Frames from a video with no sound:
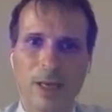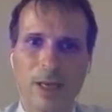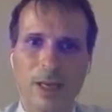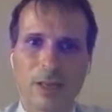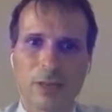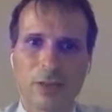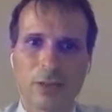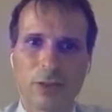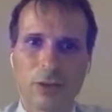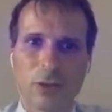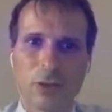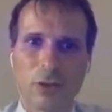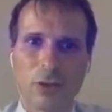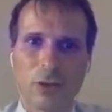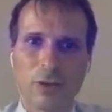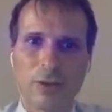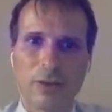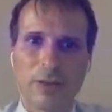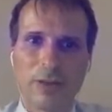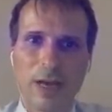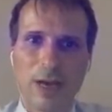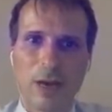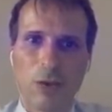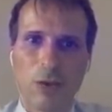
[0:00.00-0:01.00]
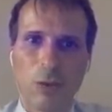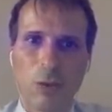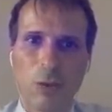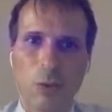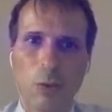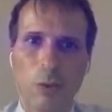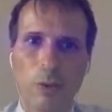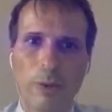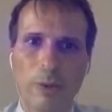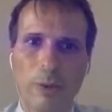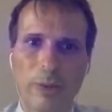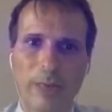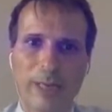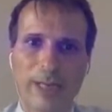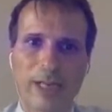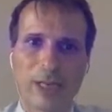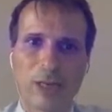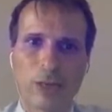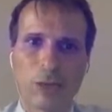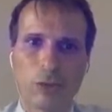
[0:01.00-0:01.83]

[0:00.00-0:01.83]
So now we will